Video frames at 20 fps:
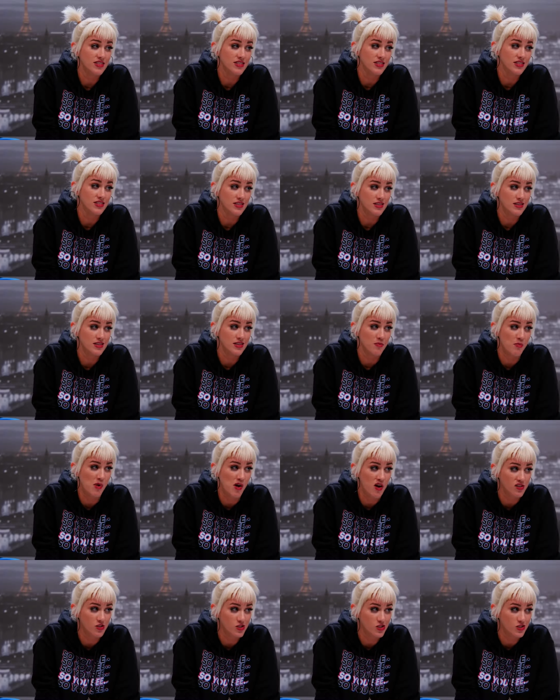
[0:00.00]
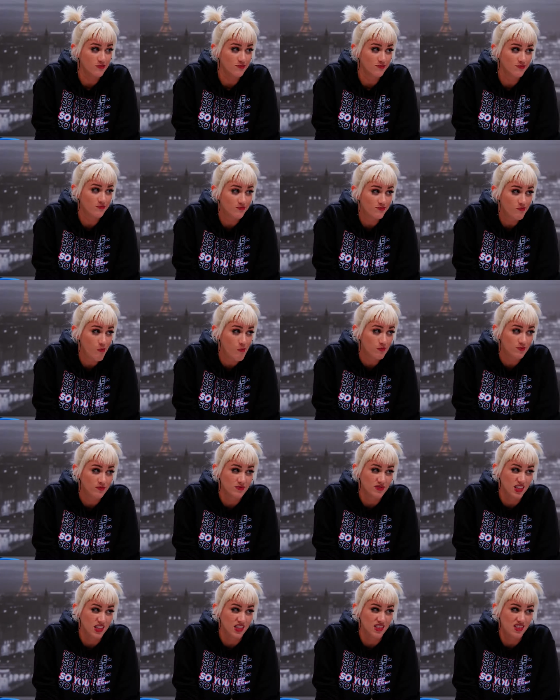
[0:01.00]
of his existing merch.
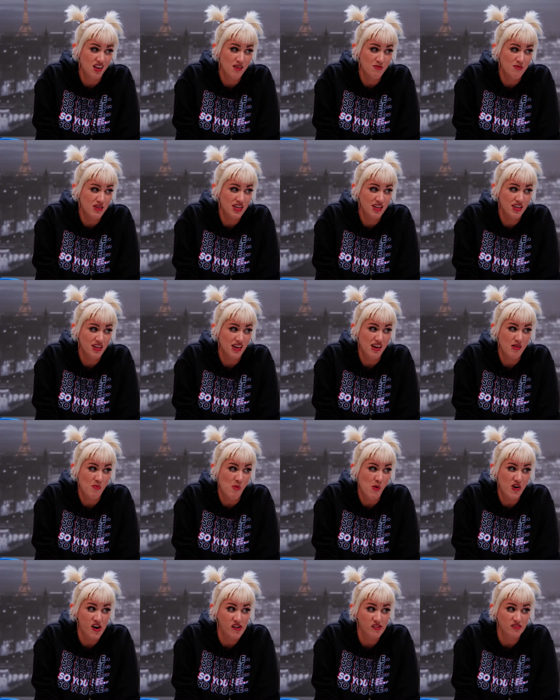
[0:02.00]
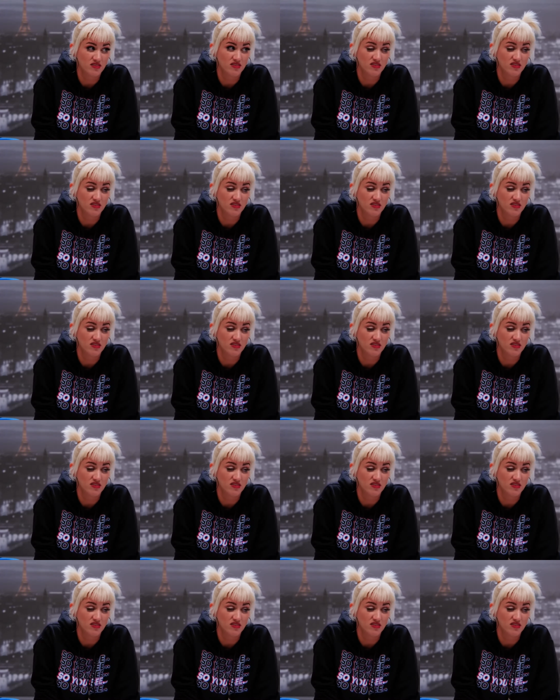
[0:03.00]
He's not making any more.